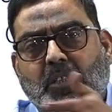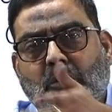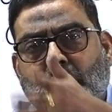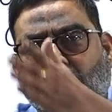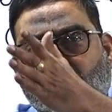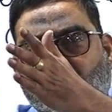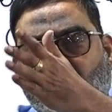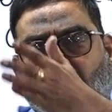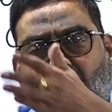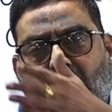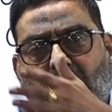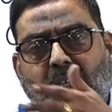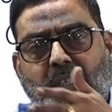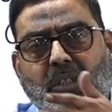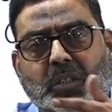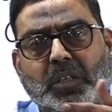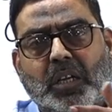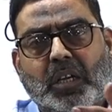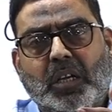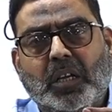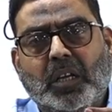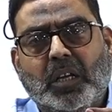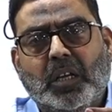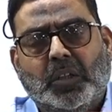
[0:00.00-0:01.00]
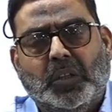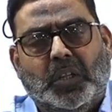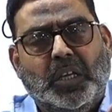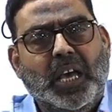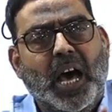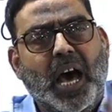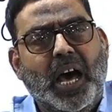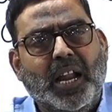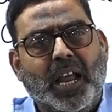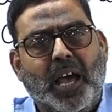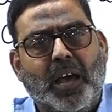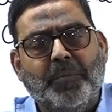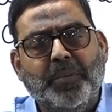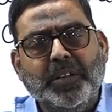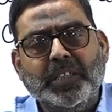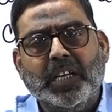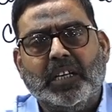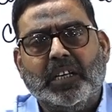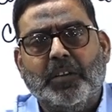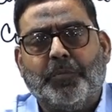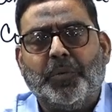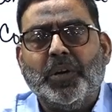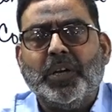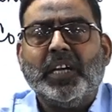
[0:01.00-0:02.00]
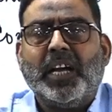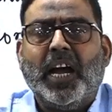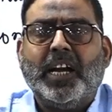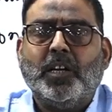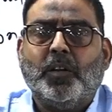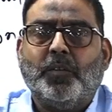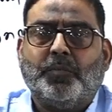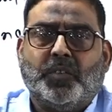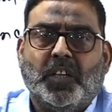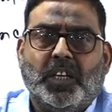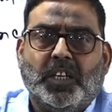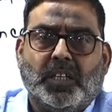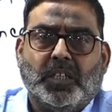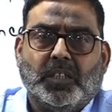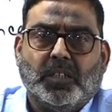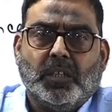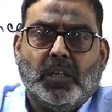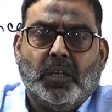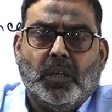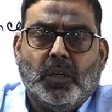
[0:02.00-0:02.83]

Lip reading: sociologists, they are having a different kind of theory.